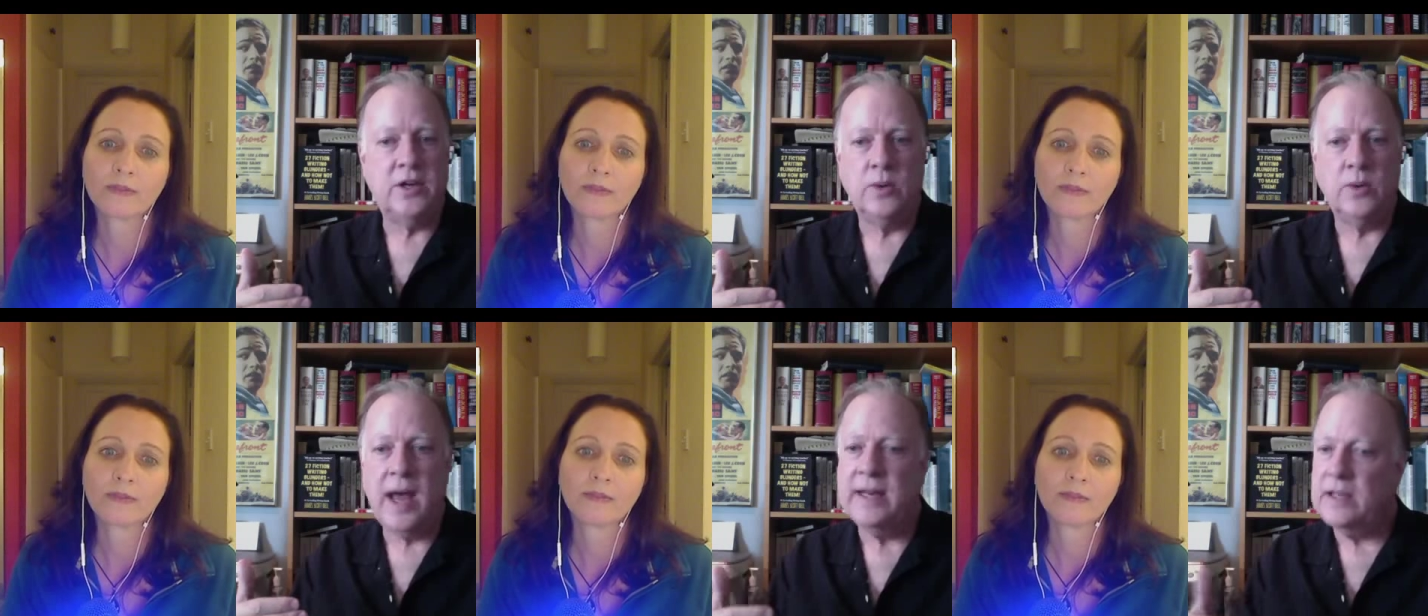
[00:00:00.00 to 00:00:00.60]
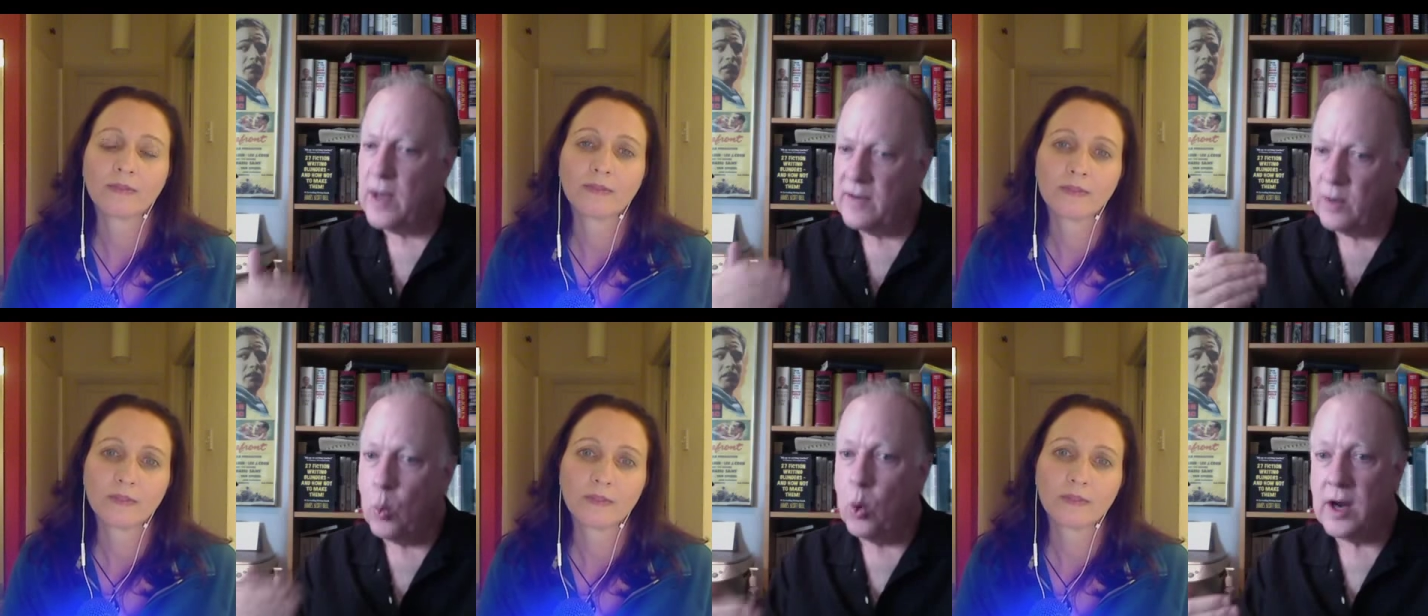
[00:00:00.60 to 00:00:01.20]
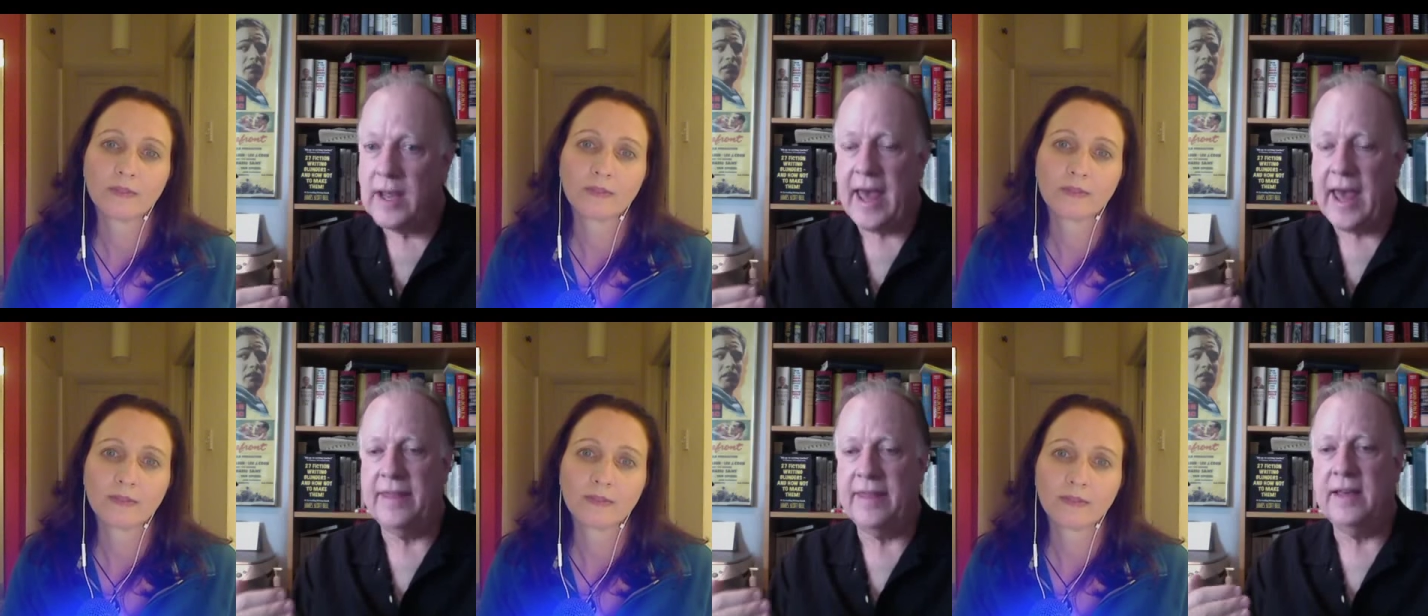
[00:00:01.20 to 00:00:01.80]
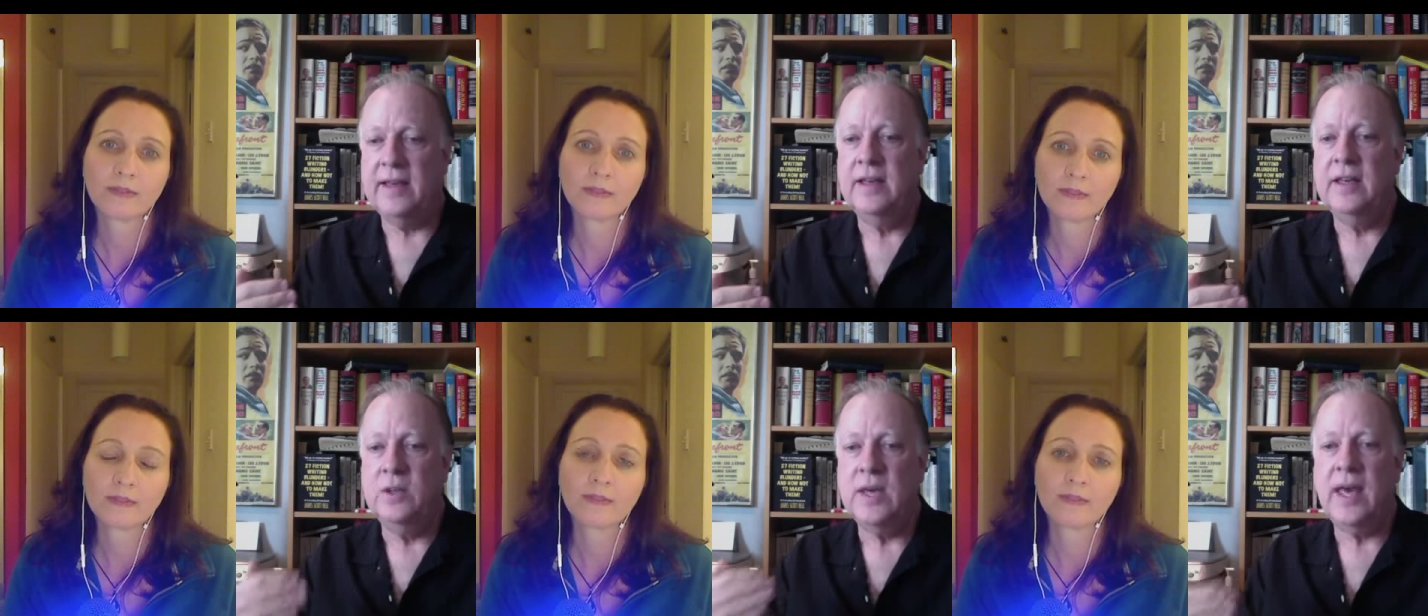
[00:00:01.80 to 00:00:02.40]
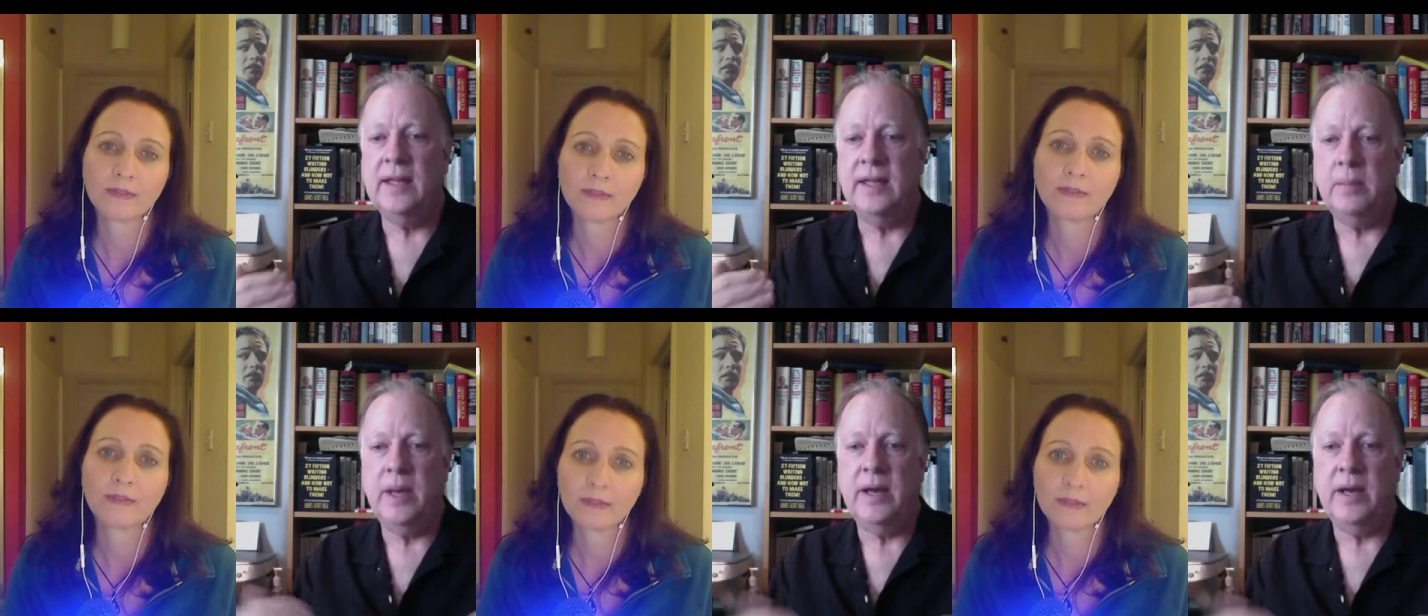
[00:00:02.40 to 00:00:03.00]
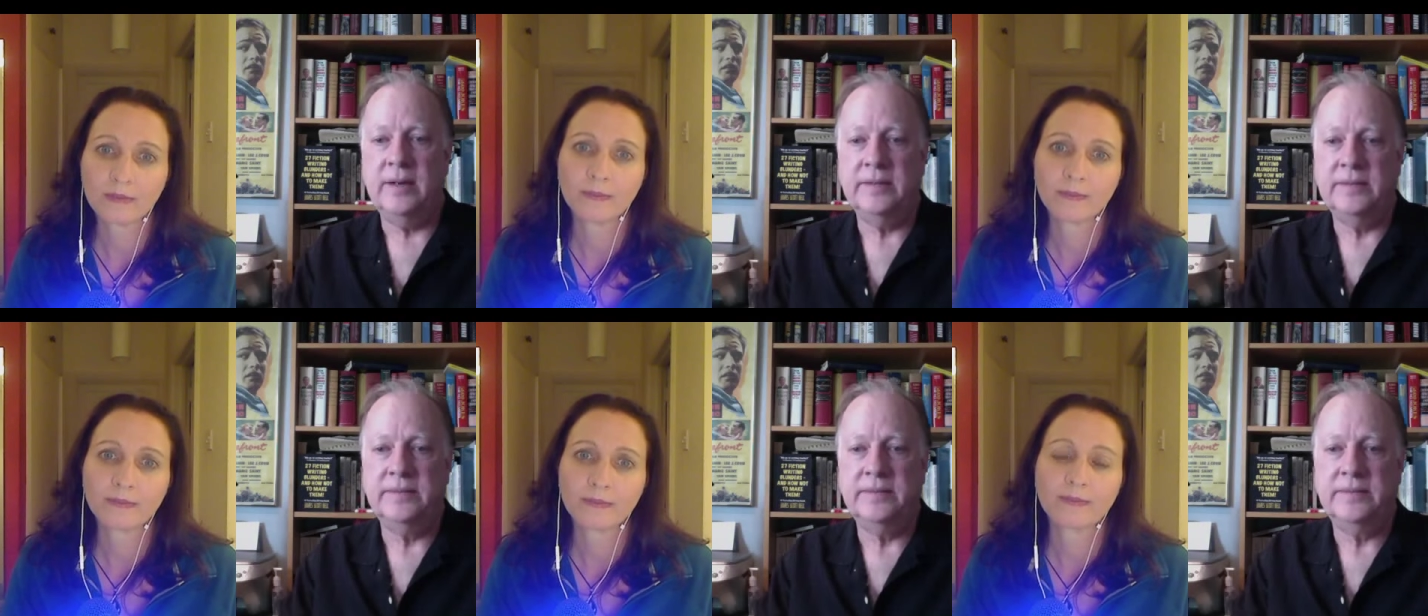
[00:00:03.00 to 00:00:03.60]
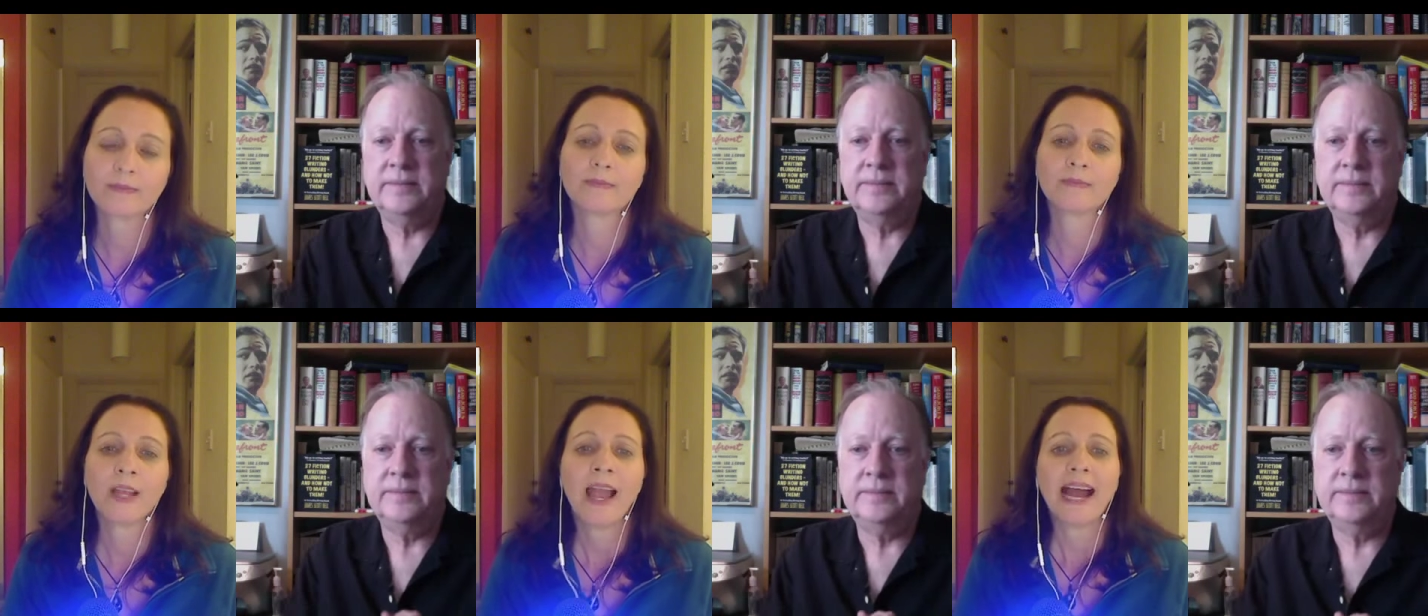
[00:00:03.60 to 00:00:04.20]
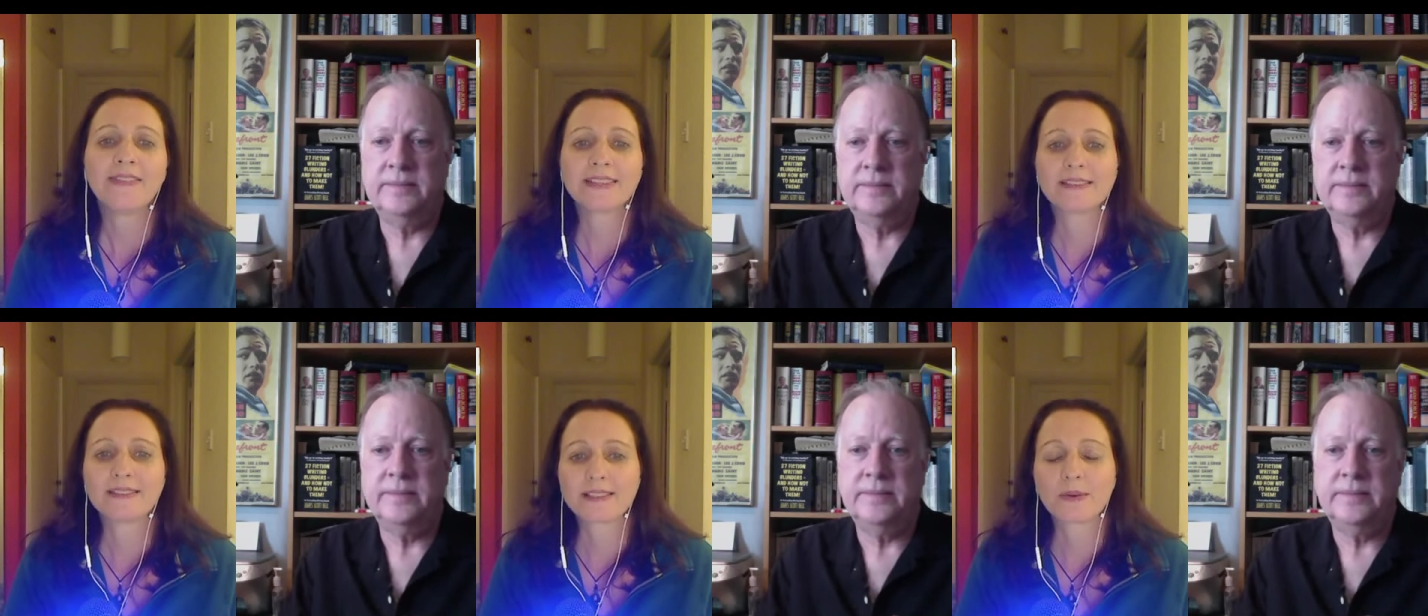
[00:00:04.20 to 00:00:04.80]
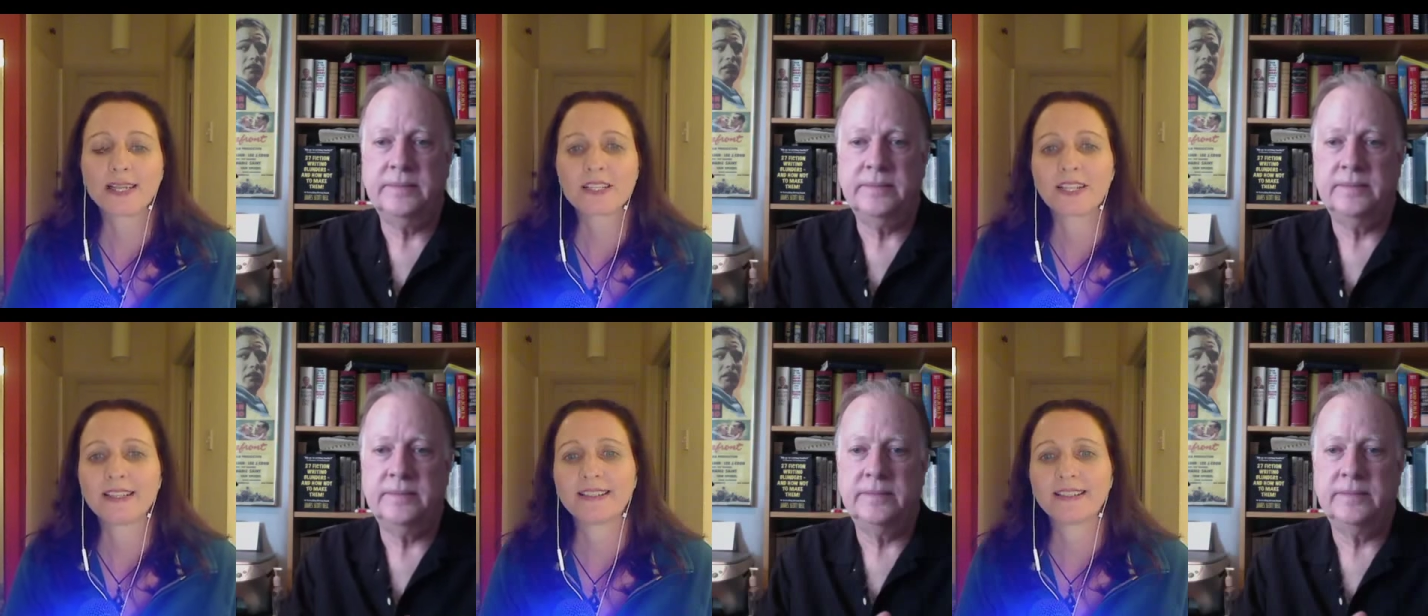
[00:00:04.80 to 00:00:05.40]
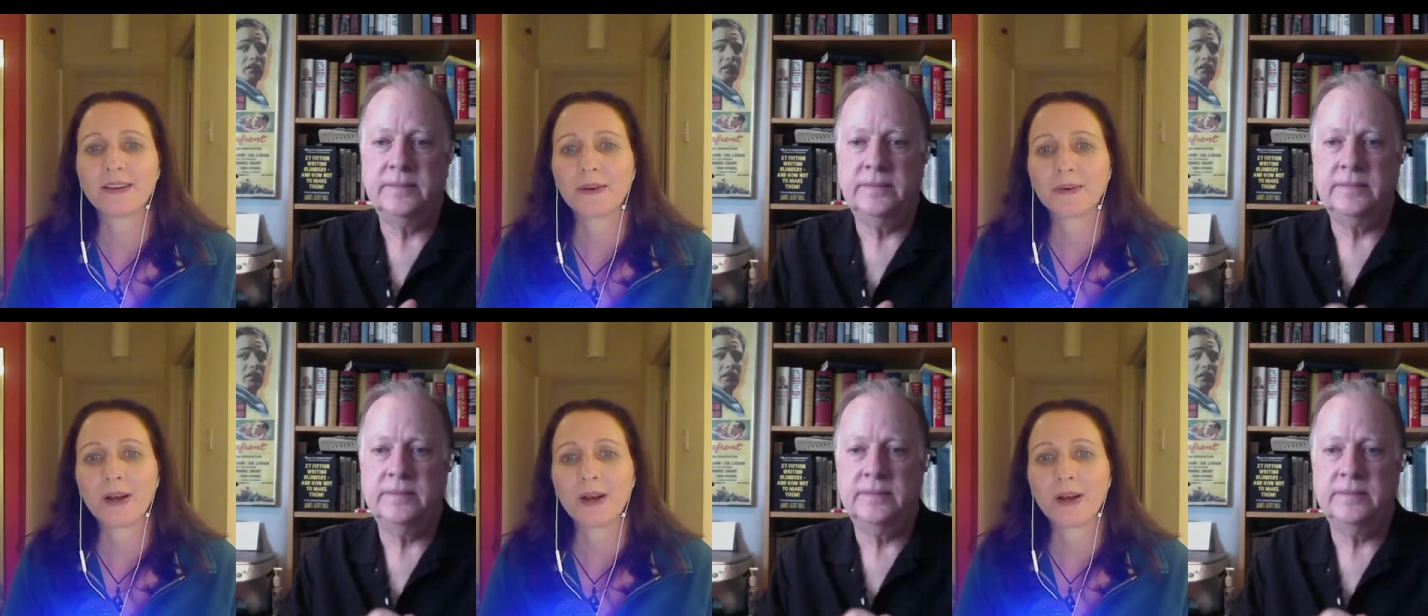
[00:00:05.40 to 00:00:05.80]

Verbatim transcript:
Speaker 1: to write and you have a work ethic, you can get better.
Speaker 2: Hmm. And this this question, you know,